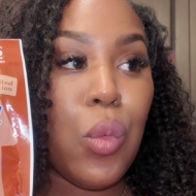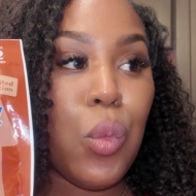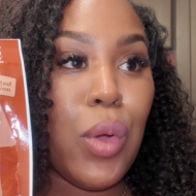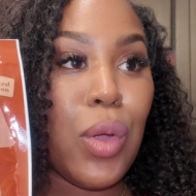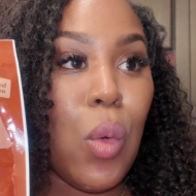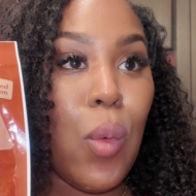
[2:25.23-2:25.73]

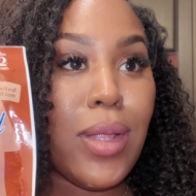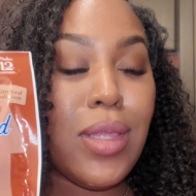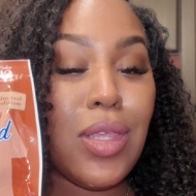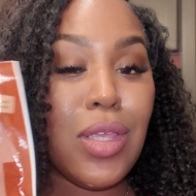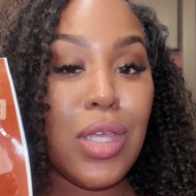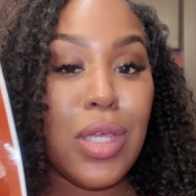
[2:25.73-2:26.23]
we're going
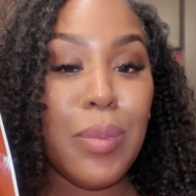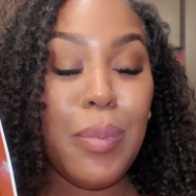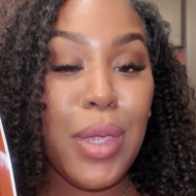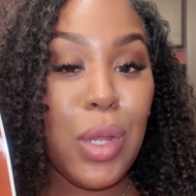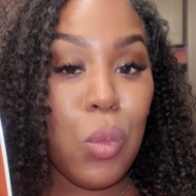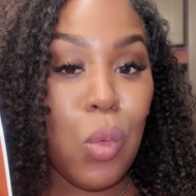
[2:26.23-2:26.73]
to
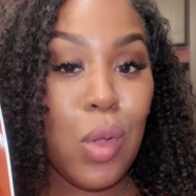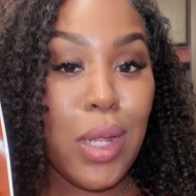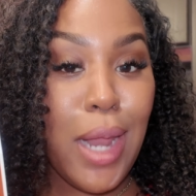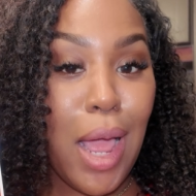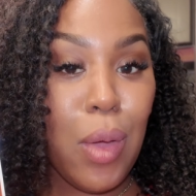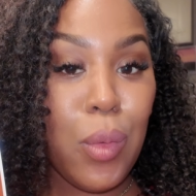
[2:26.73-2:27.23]
pan roll
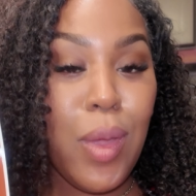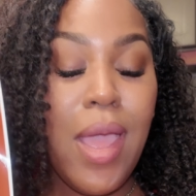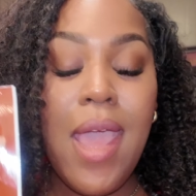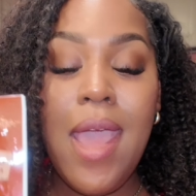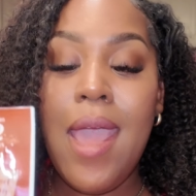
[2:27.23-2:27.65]
it out.